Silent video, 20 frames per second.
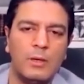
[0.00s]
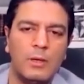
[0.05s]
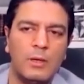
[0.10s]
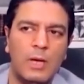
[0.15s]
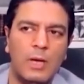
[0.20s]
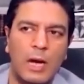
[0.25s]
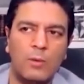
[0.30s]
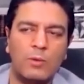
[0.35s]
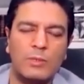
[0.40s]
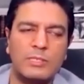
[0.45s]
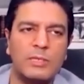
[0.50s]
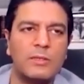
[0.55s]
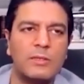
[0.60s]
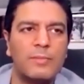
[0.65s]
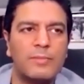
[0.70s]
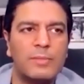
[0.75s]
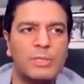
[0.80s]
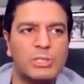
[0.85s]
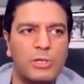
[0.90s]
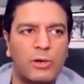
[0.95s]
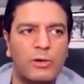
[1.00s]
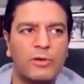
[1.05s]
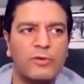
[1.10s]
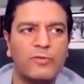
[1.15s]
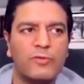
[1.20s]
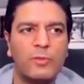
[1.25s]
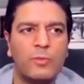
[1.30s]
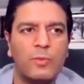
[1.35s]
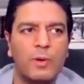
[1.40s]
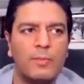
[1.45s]
I would say the majority
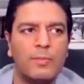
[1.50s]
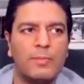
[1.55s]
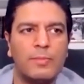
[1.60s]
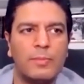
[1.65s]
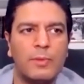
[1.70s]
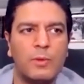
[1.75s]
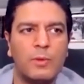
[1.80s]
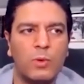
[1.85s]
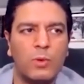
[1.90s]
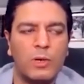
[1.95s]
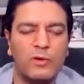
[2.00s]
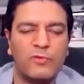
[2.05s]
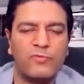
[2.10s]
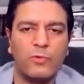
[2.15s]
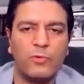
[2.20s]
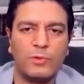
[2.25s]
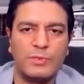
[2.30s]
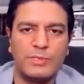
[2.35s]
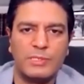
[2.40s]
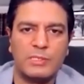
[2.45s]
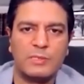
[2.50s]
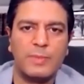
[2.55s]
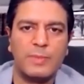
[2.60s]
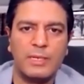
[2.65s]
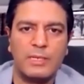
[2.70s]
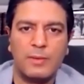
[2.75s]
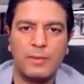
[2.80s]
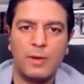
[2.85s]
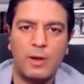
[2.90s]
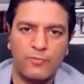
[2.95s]
of the workforce is
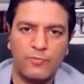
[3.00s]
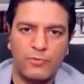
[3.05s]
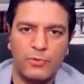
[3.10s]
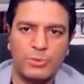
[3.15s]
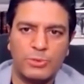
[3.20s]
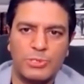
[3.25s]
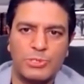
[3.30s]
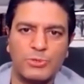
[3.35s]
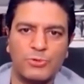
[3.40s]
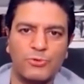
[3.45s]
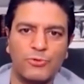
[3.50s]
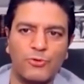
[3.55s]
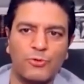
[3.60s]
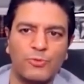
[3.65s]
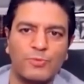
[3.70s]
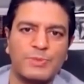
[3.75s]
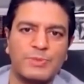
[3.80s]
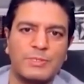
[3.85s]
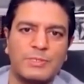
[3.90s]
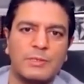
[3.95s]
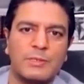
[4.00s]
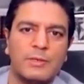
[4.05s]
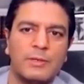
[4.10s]
made up of those two groups.